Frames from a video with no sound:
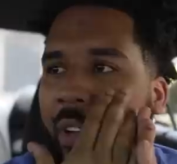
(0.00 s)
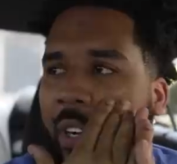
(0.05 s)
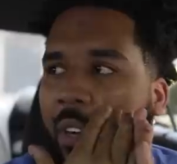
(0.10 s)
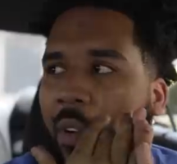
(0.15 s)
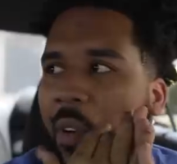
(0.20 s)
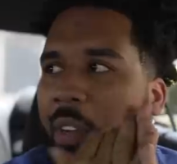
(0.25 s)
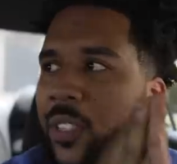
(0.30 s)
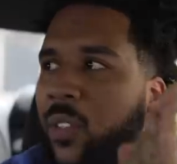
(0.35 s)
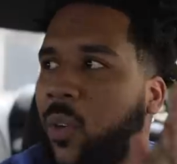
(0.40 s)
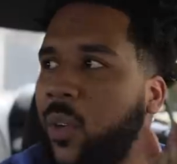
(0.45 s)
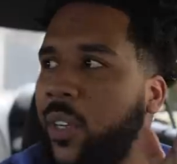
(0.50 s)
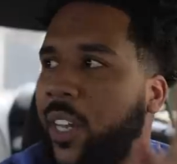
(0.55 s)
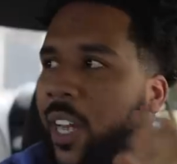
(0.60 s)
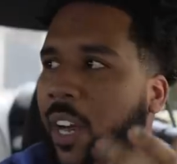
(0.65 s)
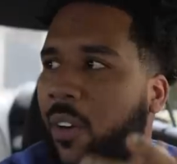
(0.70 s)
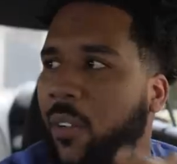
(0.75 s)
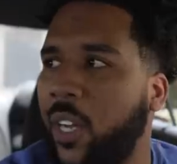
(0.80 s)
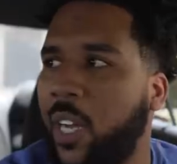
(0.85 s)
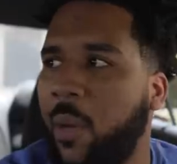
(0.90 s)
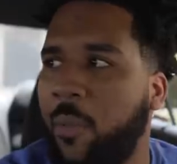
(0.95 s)
You didn't know what's going
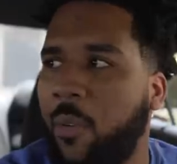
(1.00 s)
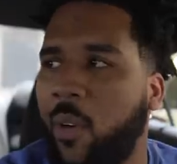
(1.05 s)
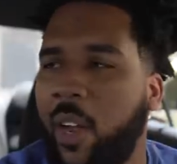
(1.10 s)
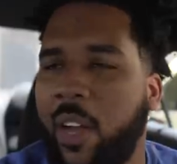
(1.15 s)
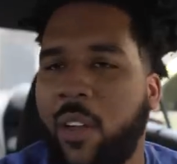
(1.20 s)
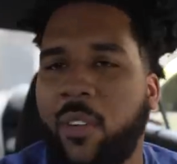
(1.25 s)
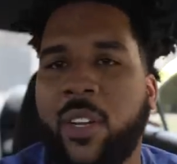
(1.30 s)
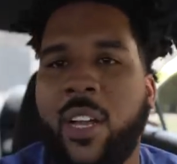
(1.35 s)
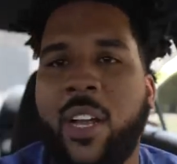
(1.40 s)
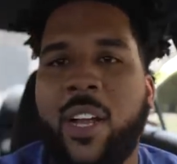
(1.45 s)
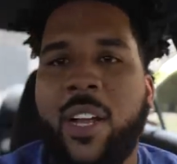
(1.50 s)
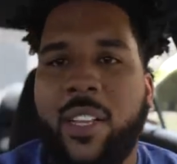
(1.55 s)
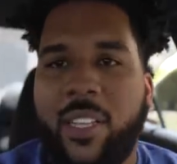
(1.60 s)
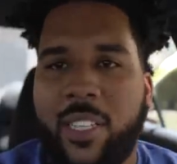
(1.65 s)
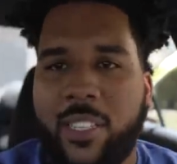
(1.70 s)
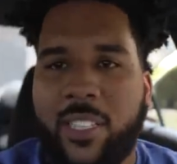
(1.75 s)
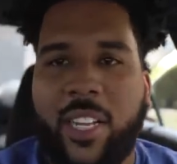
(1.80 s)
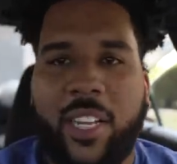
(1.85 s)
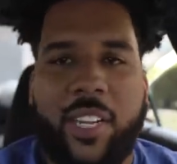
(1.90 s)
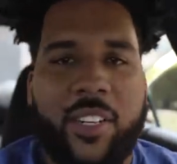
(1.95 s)
down when I come around.
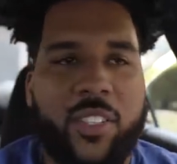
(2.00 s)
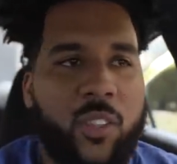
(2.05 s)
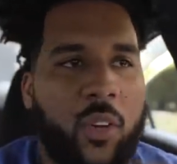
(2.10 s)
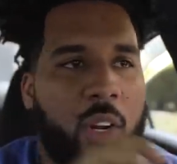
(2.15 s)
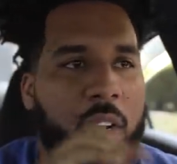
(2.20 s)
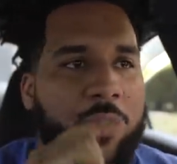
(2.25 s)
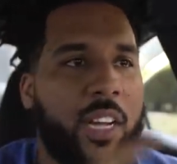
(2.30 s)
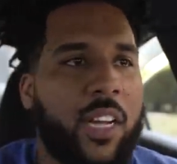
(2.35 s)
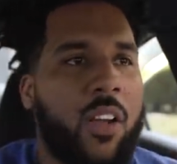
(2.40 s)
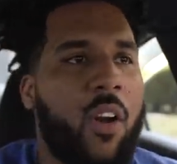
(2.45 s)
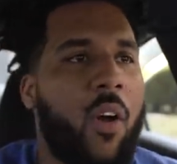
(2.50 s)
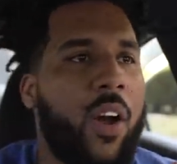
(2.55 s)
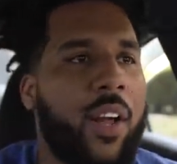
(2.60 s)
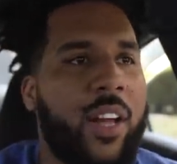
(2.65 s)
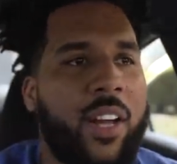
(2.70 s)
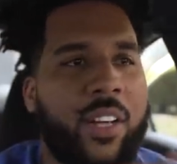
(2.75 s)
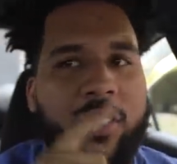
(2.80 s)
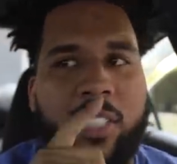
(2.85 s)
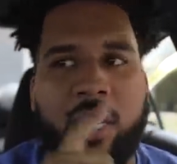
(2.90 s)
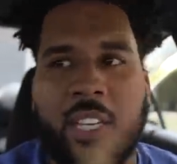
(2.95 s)
Let's get into it. I've got car
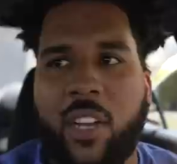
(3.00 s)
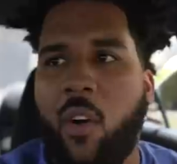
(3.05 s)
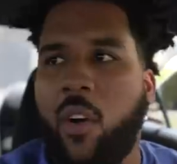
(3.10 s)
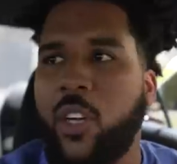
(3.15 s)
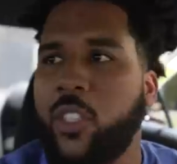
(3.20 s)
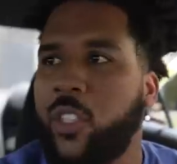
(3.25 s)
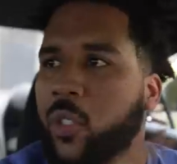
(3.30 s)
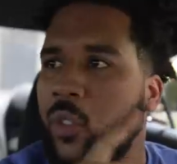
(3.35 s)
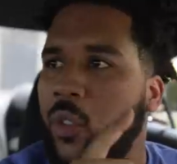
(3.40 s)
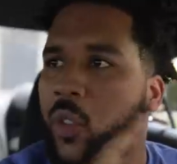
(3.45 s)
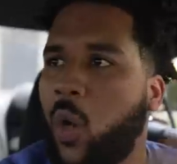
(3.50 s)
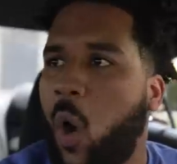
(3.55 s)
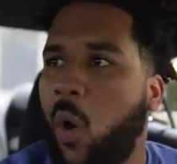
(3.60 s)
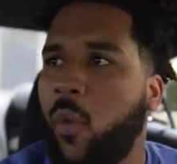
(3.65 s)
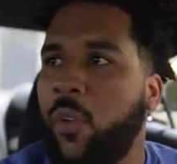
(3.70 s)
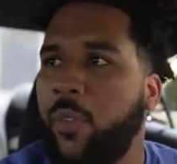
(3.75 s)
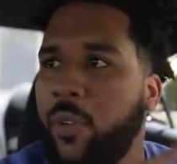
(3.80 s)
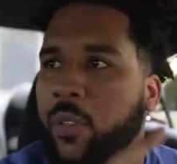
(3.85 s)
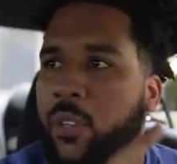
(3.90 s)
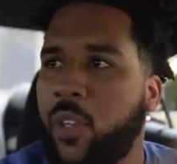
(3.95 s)
content, car shows, car
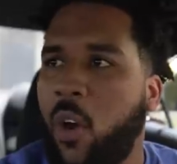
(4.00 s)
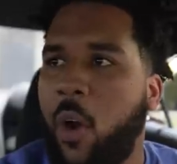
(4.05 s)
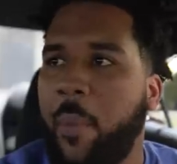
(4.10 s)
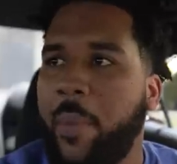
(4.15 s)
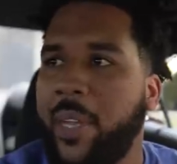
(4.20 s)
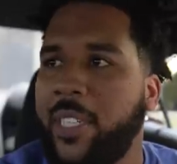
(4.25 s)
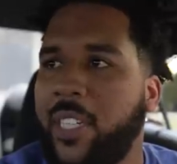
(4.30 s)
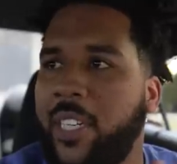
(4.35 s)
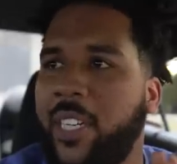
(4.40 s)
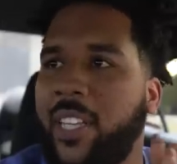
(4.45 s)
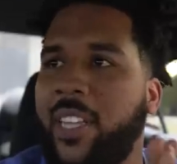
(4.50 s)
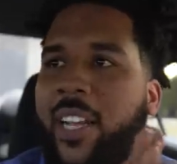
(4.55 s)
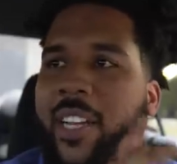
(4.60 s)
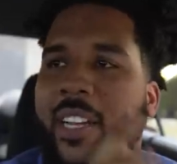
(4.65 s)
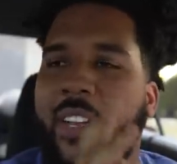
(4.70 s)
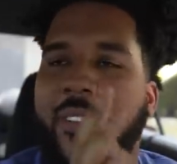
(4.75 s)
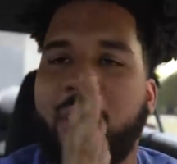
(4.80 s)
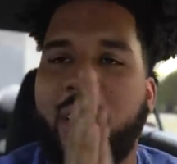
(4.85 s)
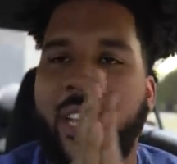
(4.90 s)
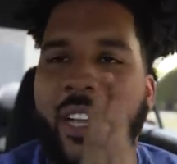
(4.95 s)
reviews, car meets, anything
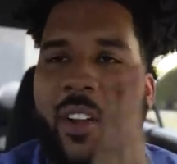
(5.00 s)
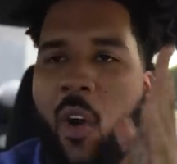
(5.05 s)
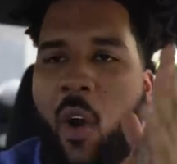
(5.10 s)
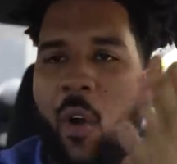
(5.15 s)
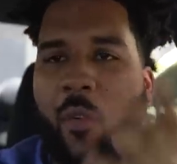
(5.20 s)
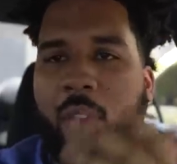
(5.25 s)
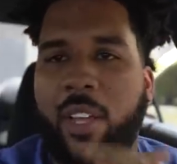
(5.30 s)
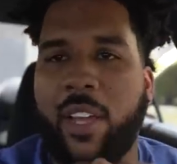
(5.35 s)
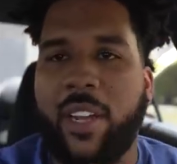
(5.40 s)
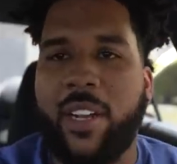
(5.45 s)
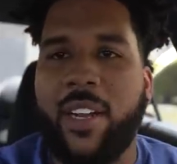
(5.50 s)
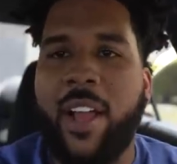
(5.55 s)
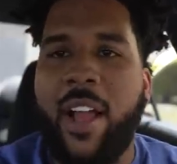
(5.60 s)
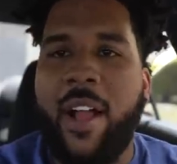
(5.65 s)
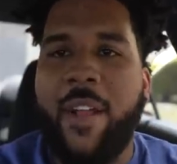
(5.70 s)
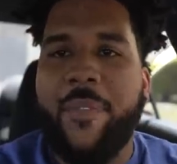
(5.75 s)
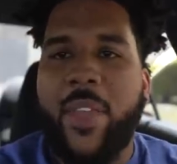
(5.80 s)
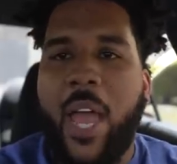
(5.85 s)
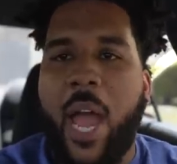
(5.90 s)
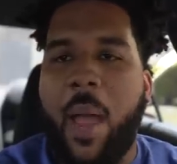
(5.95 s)
and everything car related
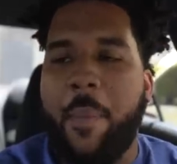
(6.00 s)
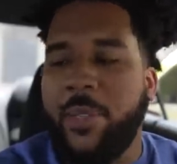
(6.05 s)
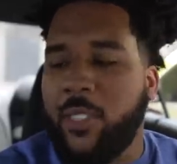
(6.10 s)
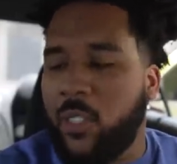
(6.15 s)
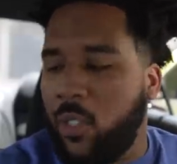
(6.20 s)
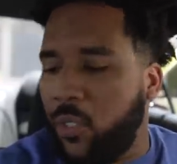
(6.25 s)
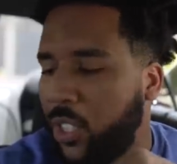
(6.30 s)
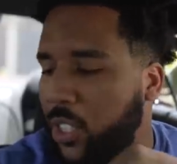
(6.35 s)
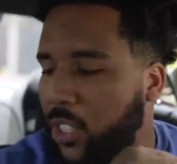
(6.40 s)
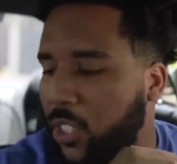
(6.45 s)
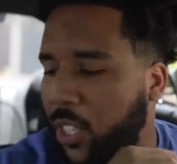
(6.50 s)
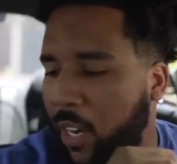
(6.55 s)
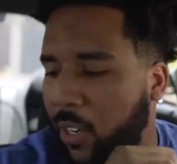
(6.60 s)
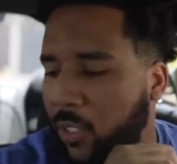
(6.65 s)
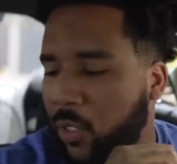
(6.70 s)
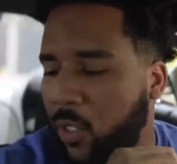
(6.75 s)
happens on this channel.